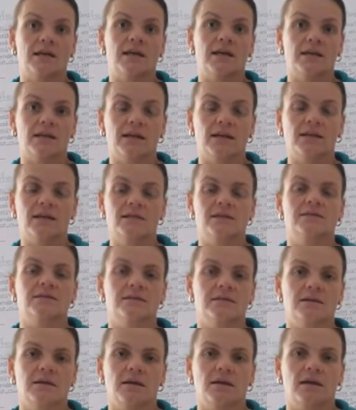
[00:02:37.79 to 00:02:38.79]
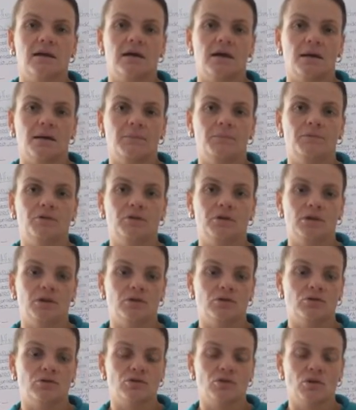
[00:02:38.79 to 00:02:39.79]
It is
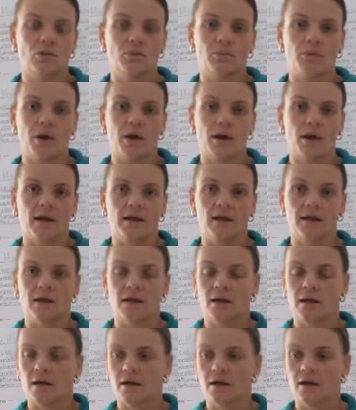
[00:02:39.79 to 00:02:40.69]
produced by